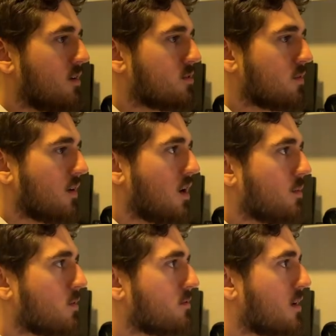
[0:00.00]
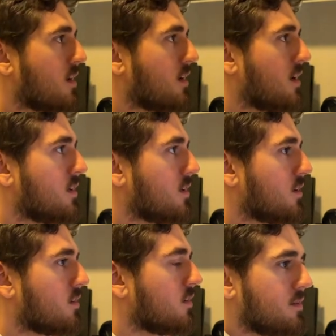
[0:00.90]
So if I hop over to N8N
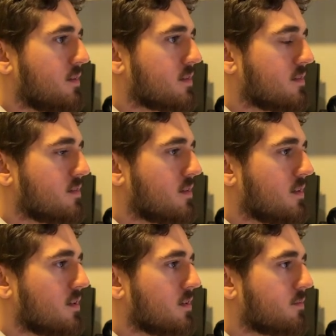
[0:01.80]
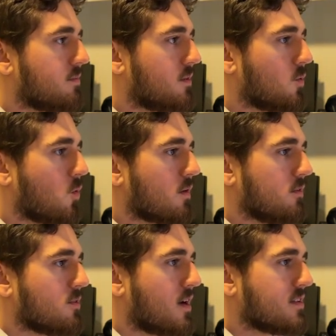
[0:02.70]
here, this is the
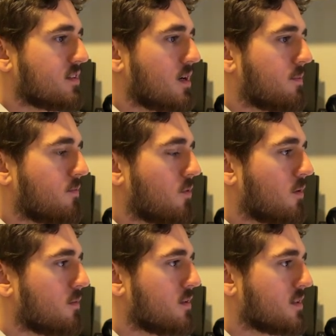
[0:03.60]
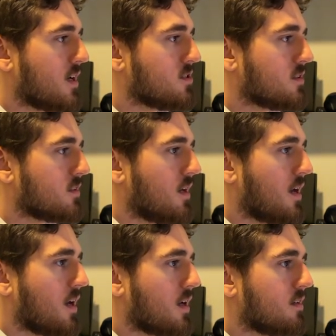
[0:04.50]
workflow that I set up for this agent.
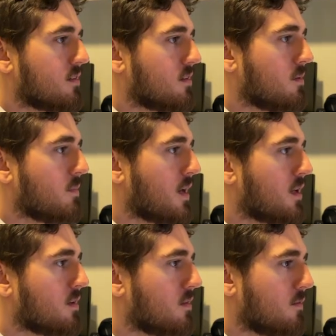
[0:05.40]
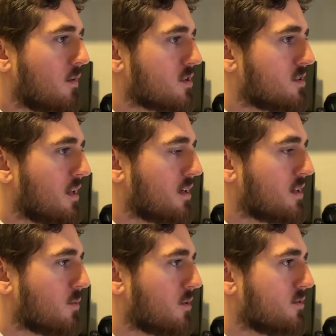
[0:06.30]
And the main functionality
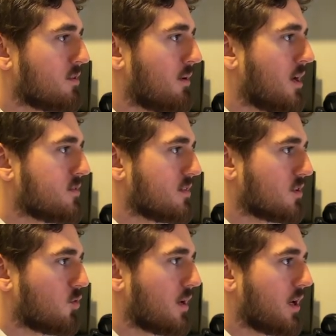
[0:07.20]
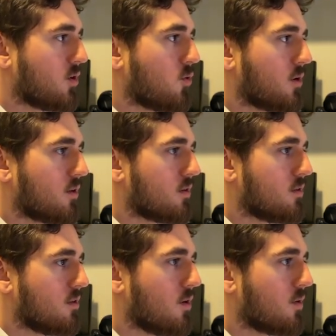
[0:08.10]
that we're using right now is this create order
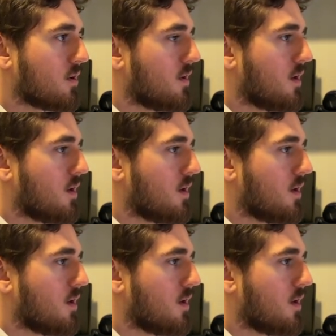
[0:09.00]
node,